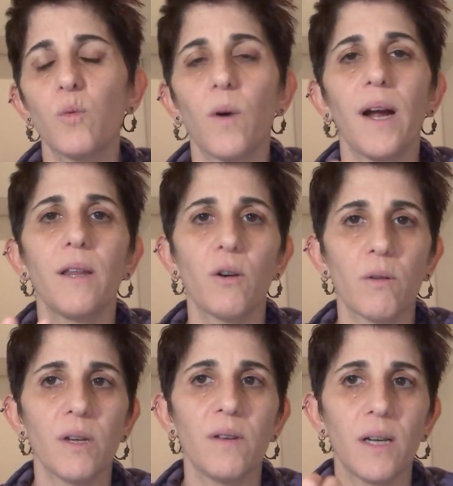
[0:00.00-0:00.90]
is why they're
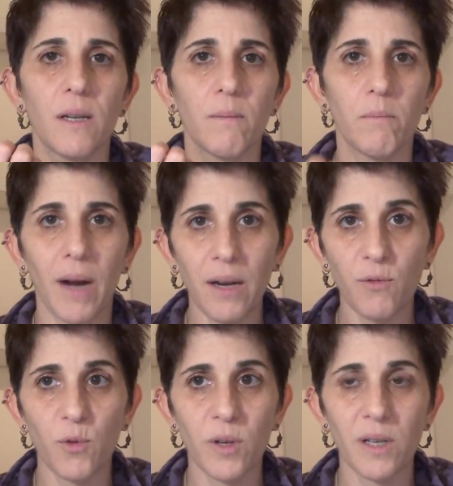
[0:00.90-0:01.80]
living
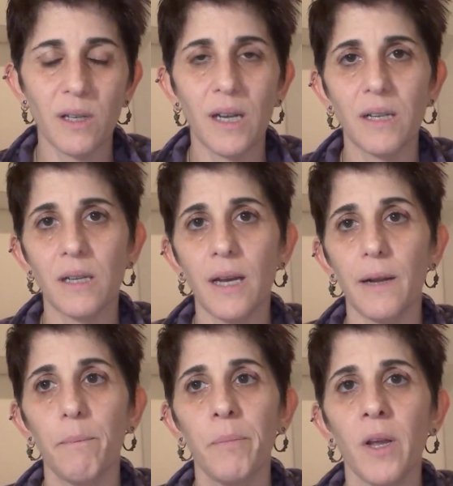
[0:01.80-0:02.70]
mindfulness day to
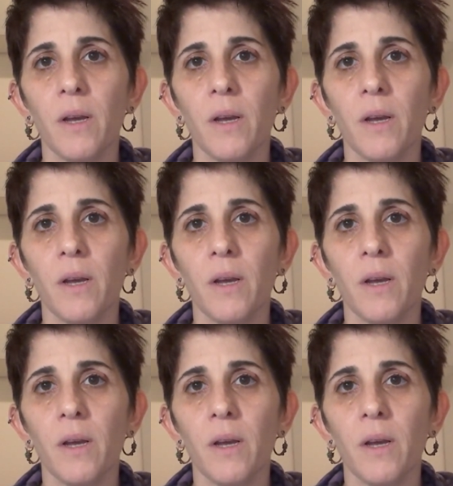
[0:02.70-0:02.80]
day.